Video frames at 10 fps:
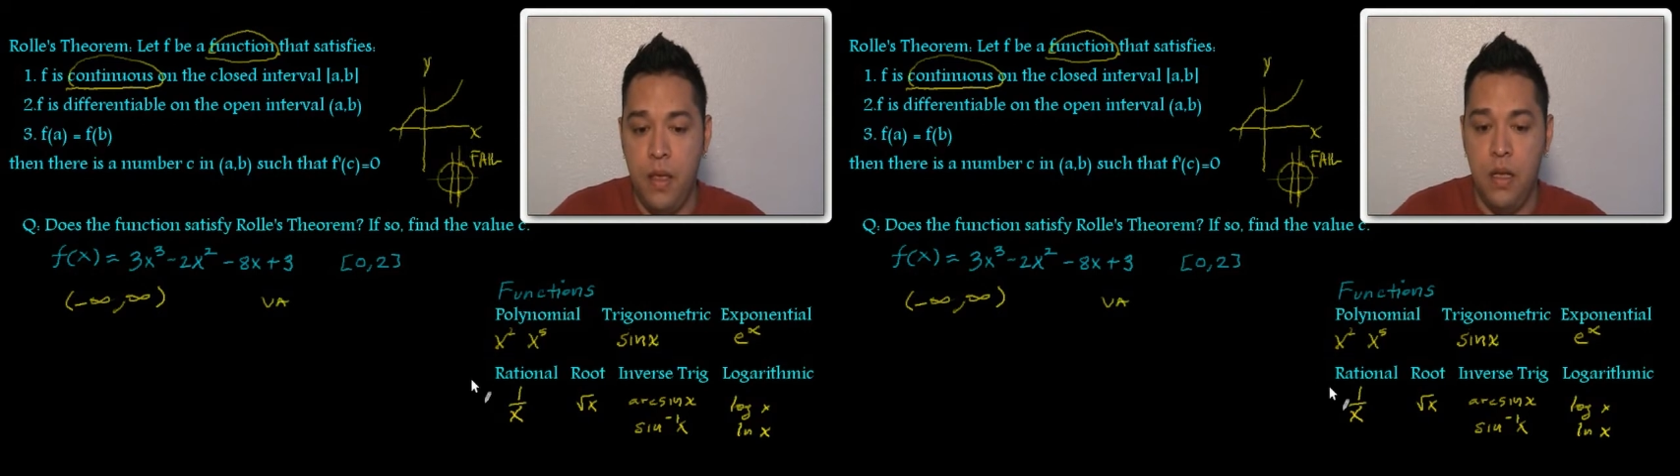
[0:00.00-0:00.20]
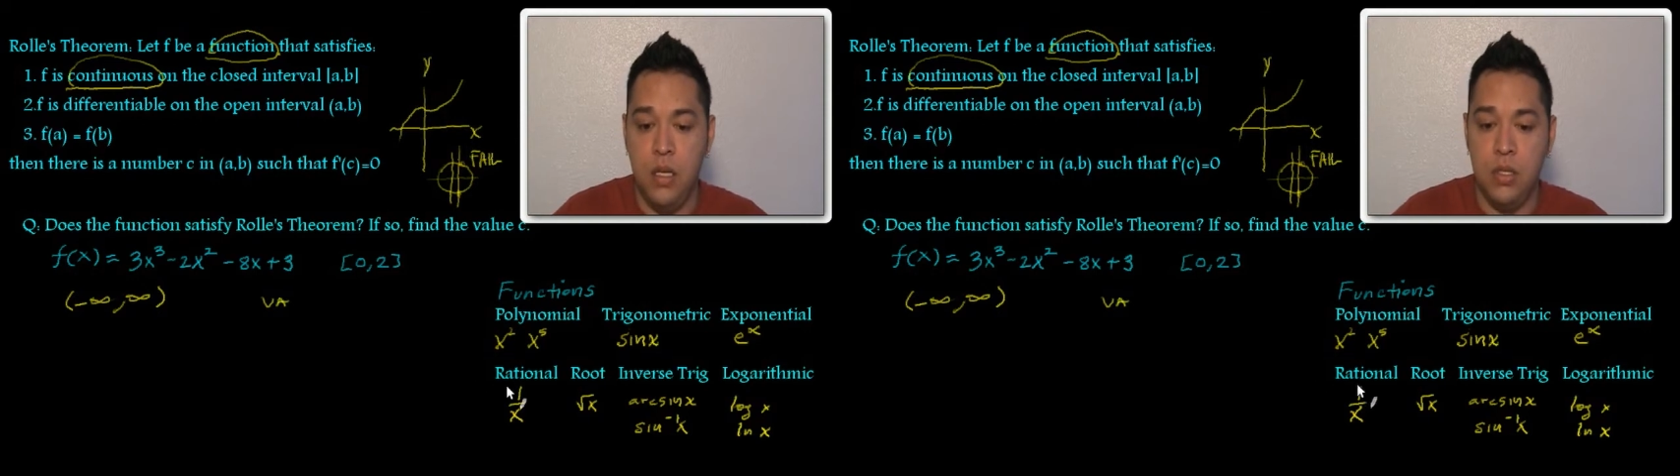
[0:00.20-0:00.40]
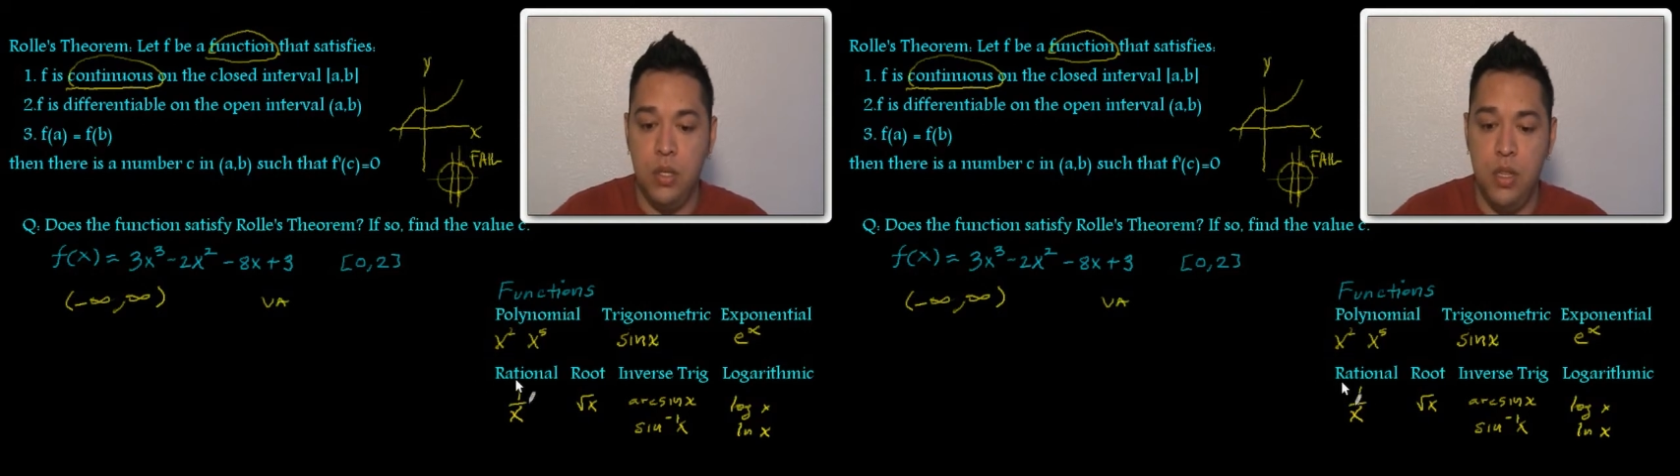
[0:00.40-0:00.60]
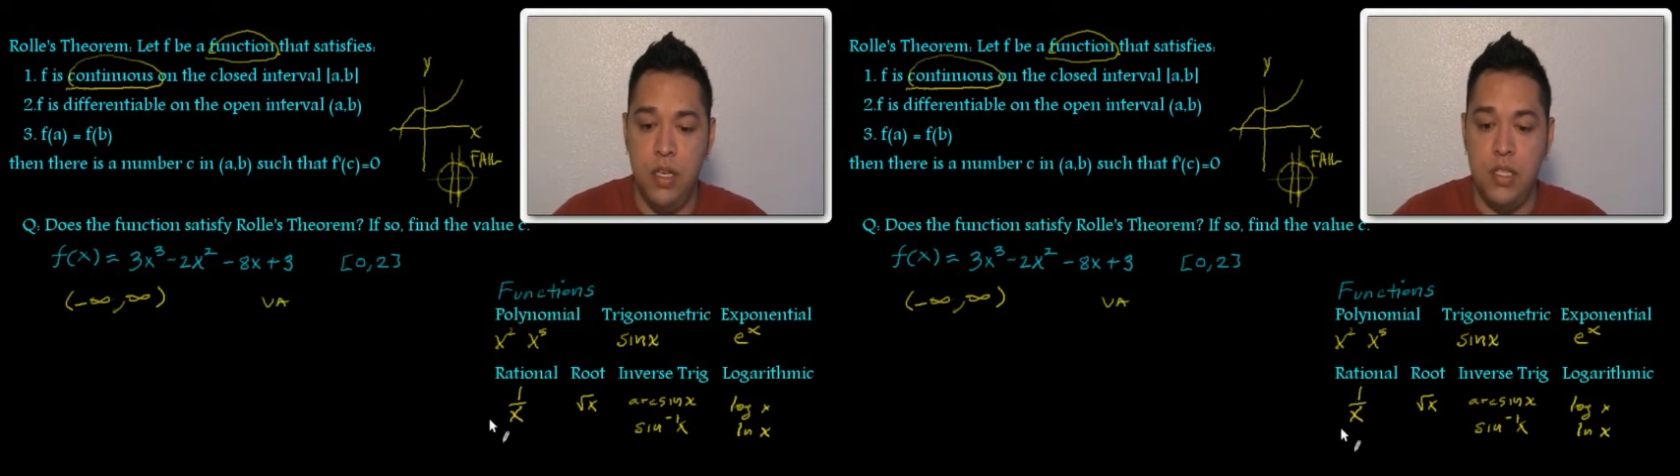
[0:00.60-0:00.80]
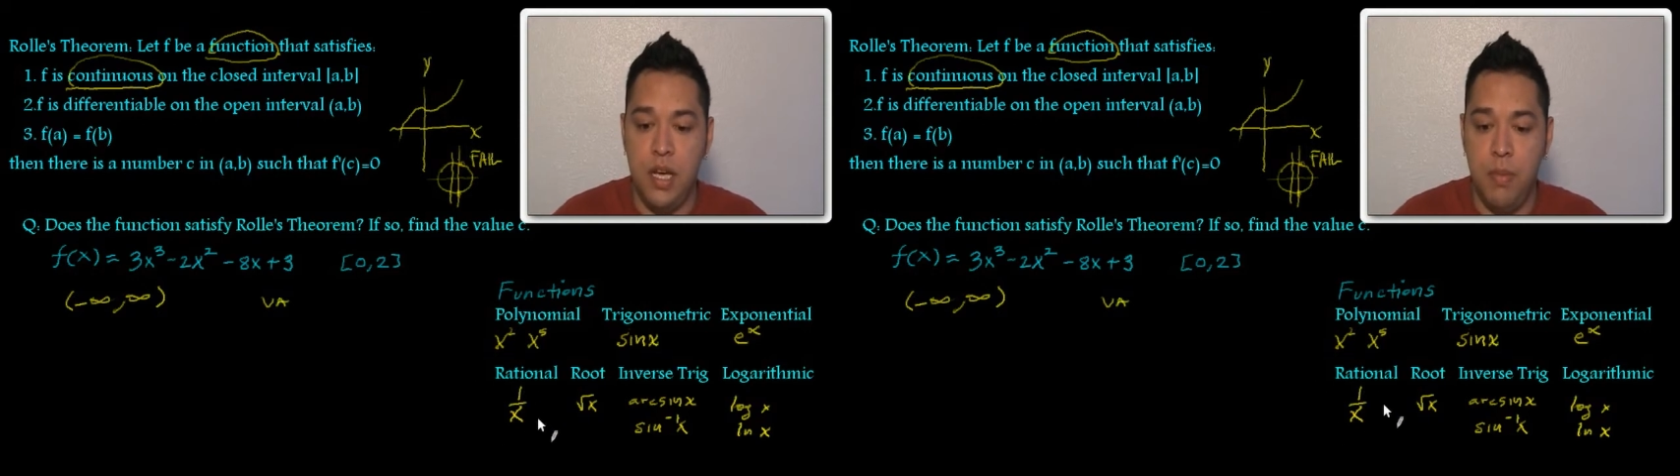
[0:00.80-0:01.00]
So
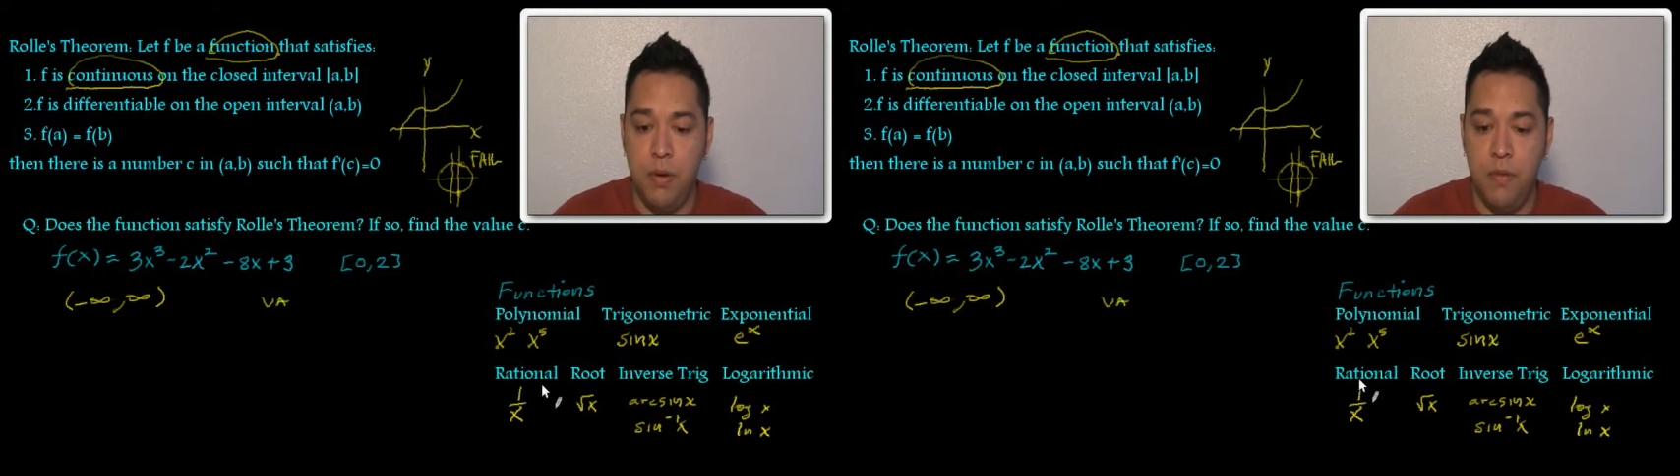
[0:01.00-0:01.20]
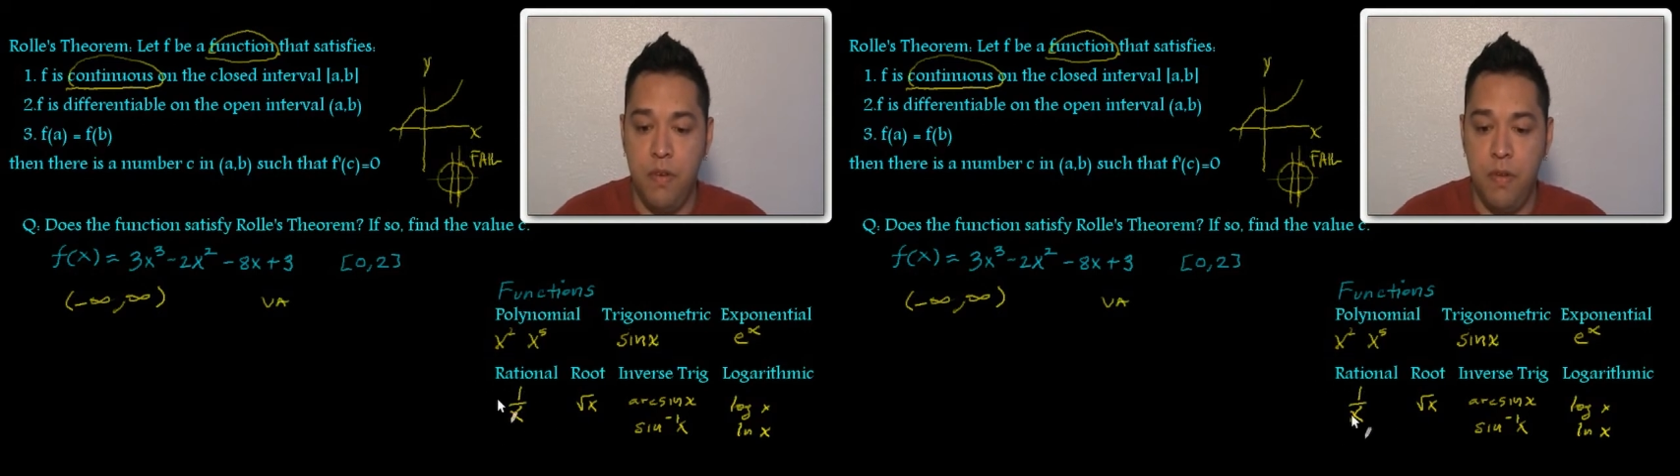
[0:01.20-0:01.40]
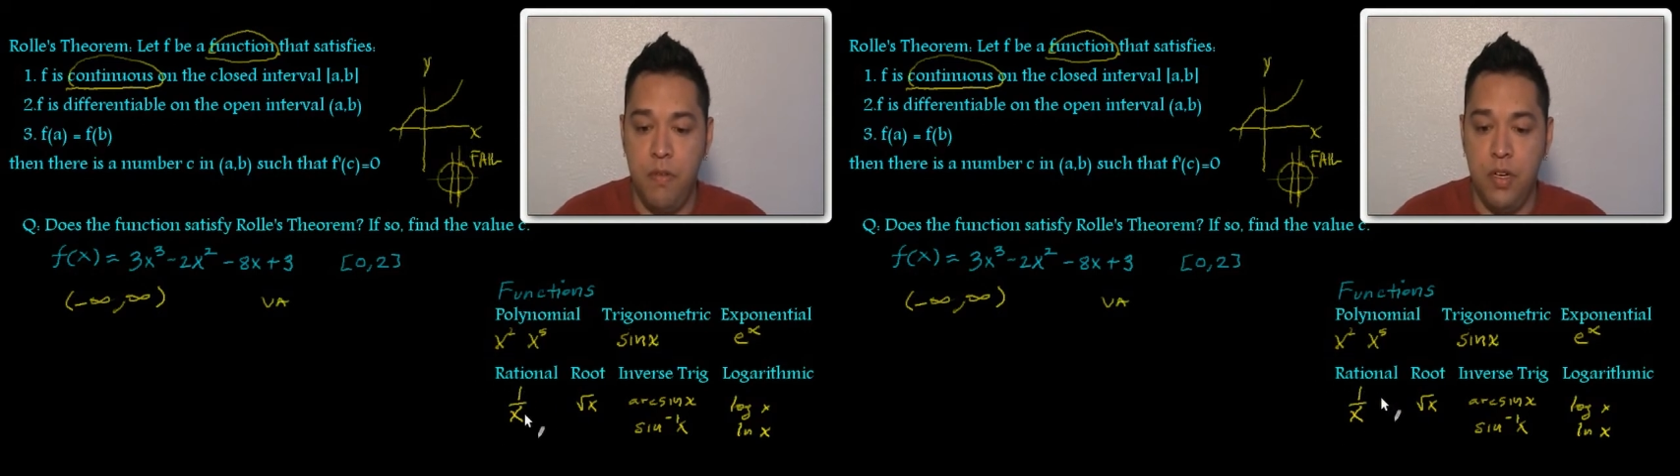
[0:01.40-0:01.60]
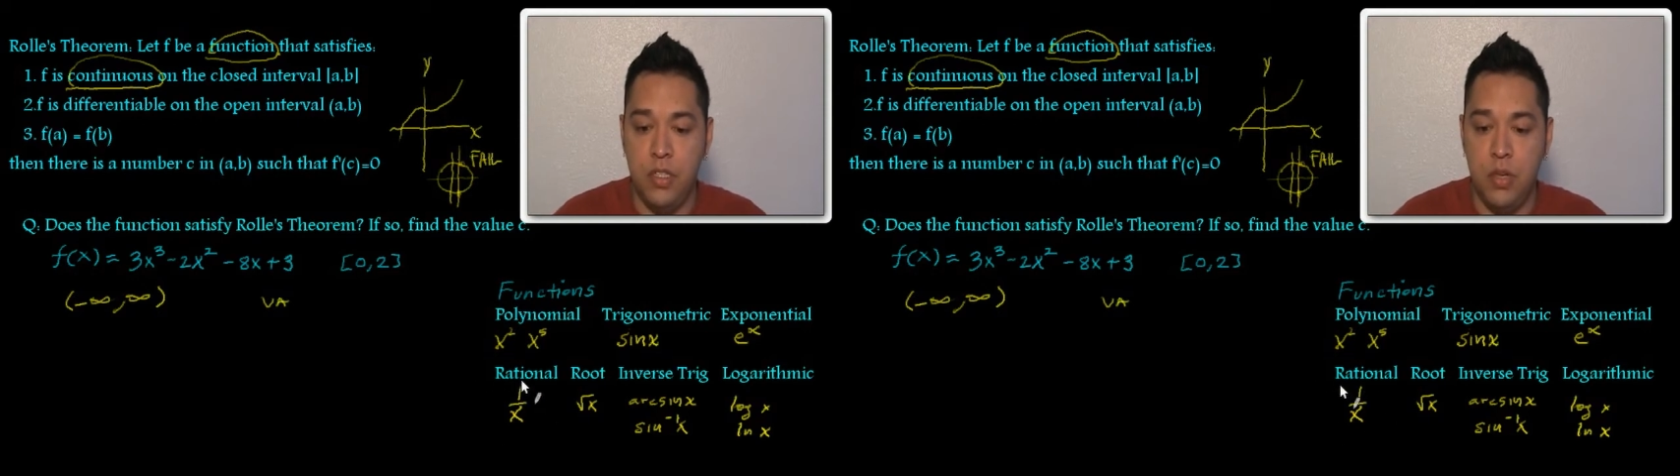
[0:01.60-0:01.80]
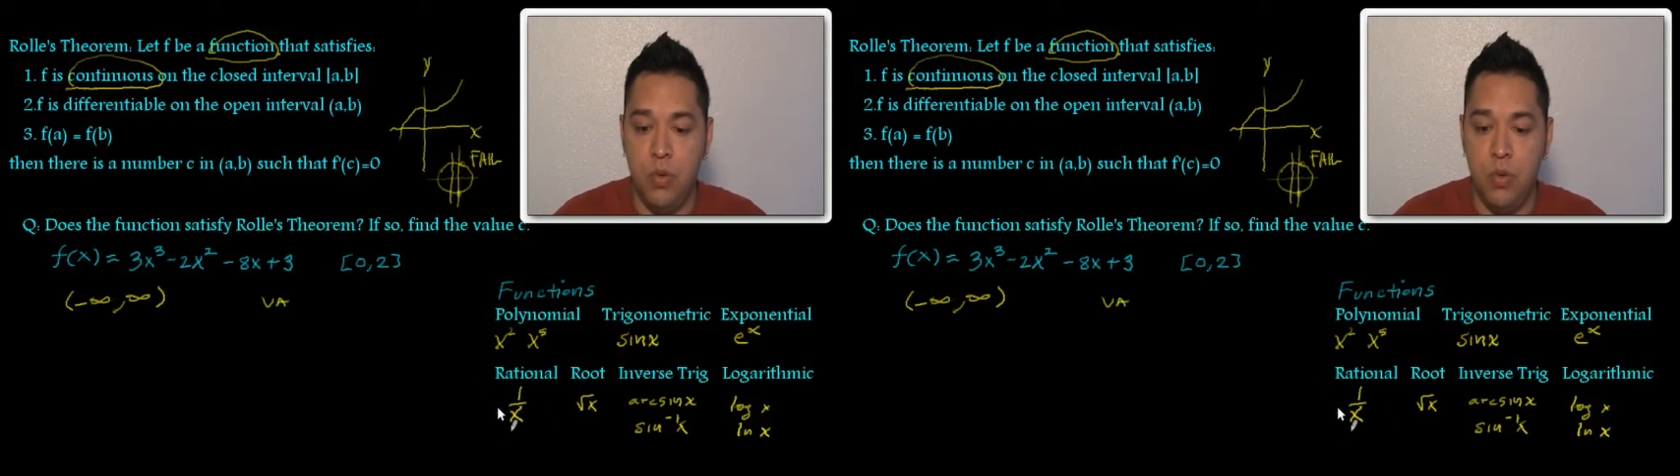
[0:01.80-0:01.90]
this type of function